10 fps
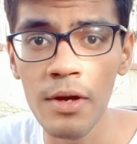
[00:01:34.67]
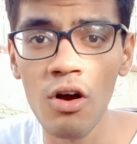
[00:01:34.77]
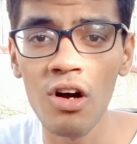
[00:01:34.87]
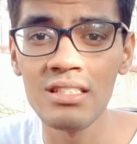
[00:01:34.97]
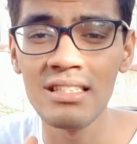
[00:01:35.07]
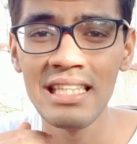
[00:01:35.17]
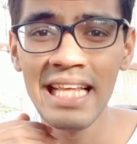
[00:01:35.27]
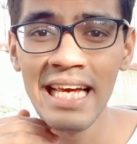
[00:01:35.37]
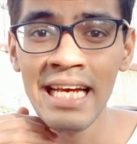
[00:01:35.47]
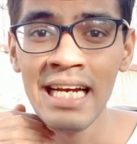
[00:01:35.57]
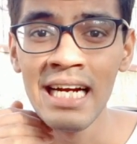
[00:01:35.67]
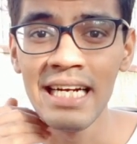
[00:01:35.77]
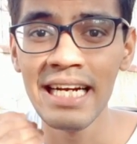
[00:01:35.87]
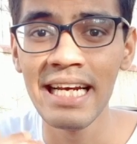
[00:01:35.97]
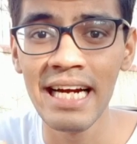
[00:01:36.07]
because they
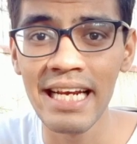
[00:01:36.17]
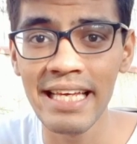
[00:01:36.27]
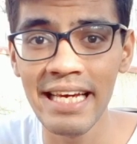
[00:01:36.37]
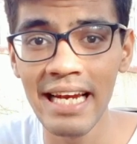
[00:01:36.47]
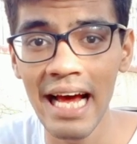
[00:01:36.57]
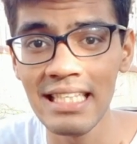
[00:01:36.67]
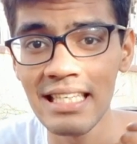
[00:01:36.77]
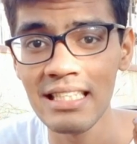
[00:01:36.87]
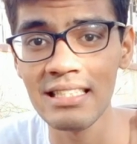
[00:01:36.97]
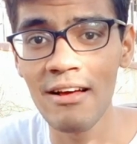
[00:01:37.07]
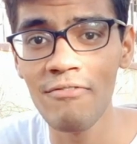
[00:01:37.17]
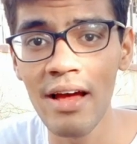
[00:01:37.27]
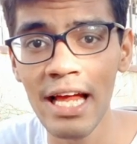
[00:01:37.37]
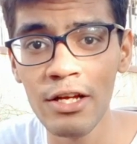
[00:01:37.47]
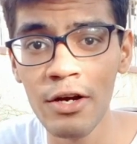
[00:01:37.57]
didn't realize the
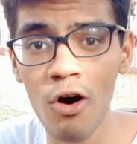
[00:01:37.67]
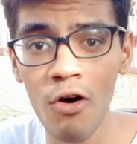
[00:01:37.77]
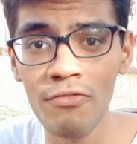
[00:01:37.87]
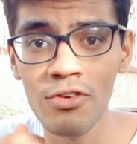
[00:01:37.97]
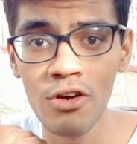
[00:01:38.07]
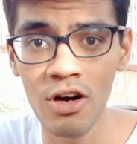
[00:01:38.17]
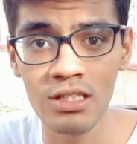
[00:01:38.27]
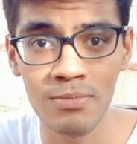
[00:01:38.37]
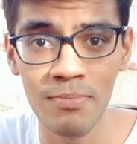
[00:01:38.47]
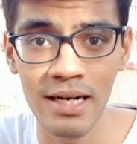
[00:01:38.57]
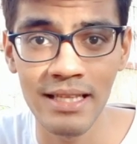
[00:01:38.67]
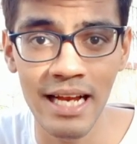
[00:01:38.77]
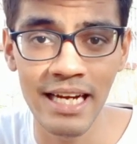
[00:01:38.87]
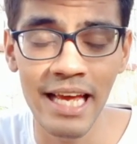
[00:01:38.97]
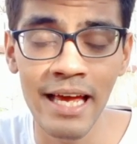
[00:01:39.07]
value of yours, but
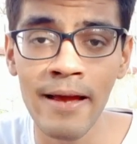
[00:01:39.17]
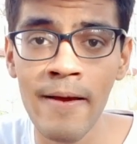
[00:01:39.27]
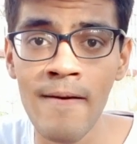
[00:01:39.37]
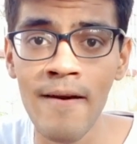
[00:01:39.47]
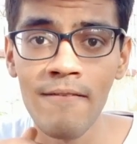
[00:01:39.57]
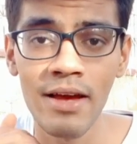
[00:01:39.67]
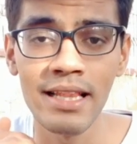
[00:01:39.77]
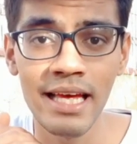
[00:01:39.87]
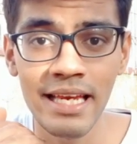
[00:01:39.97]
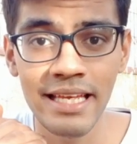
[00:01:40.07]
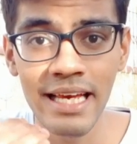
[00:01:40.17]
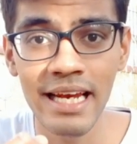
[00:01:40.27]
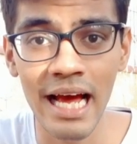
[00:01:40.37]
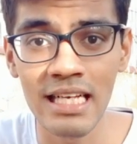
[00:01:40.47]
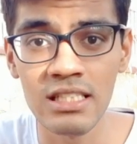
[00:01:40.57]
the day when they
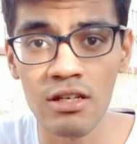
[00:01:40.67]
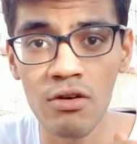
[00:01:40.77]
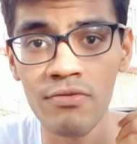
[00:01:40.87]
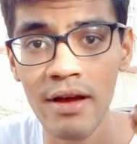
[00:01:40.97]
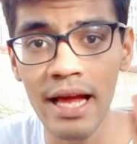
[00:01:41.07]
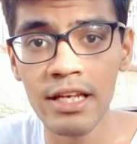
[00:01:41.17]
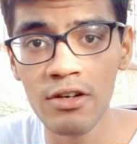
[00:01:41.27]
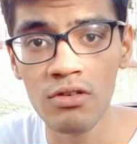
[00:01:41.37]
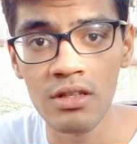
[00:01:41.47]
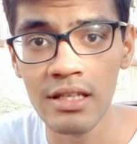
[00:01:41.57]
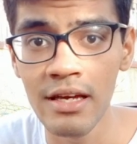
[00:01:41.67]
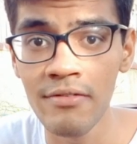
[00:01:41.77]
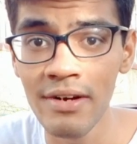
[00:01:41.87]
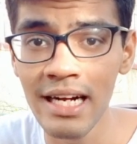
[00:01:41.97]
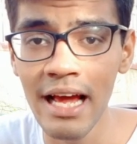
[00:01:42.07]
realize your value,
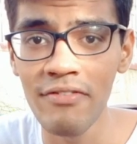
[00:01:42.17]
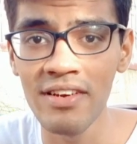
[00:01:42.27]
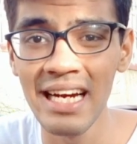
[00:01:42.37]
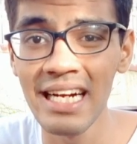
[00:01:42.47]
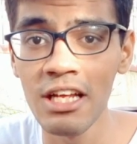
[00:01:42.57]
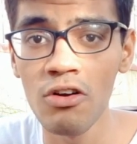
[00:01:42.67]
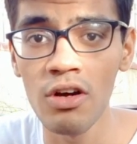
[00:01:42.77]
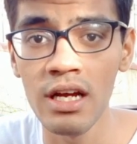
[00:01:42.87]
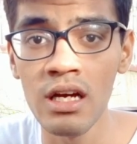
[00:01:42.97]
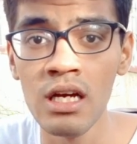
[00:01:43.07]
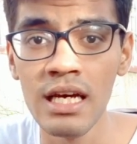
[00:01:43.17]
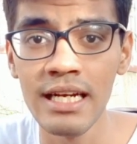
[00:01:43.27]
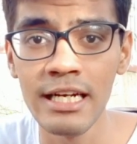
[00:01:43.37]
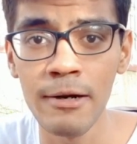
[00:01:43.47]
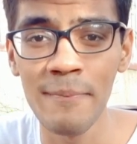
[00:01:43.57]
they will definitely gonna
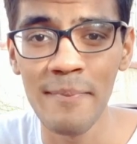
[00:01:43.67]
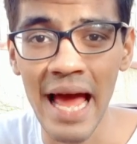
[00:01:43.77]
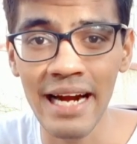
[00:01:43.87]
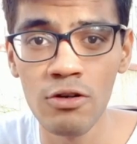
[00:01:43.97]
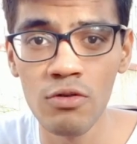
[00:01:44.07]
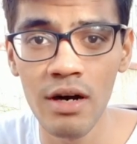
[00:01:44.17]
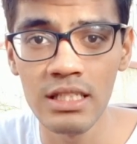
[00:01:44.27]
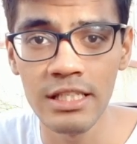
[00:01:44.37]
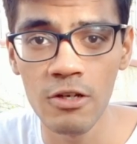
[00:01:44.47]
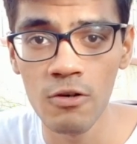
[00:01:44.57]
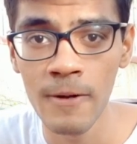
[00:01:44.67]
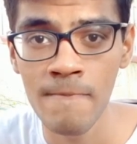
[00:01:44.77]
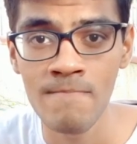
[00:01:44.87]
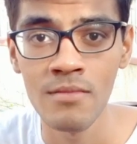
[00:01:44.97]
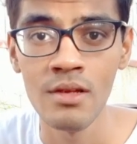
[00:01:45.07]
return back towards you.
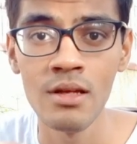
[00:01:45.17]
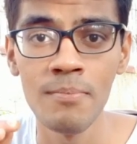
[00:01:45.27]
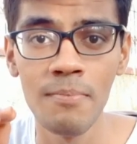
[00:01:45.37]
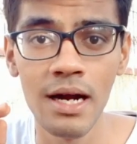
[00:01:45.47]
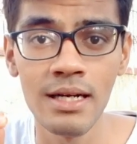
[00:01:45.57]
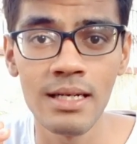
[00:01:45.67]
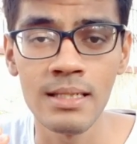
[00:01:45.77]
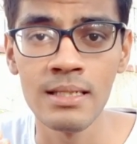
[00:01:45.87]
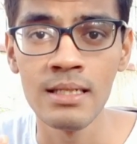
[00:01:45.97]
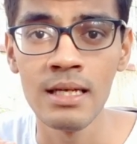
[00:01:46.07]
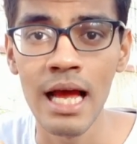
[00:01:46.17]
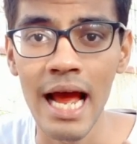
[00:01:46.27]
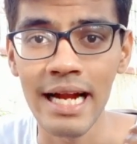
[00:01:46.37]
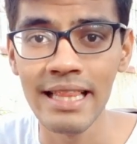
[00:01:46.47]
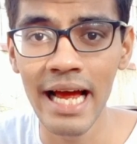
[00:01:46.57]
But
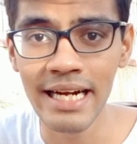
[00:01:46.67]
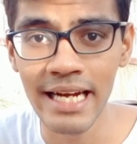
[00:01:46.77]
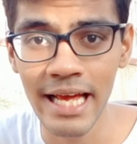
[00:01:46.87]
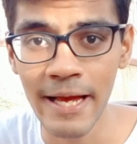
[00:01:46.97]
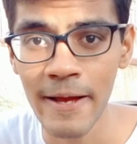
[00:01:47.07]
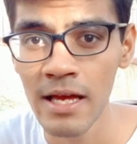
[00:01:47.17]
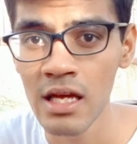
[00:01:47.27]
at that day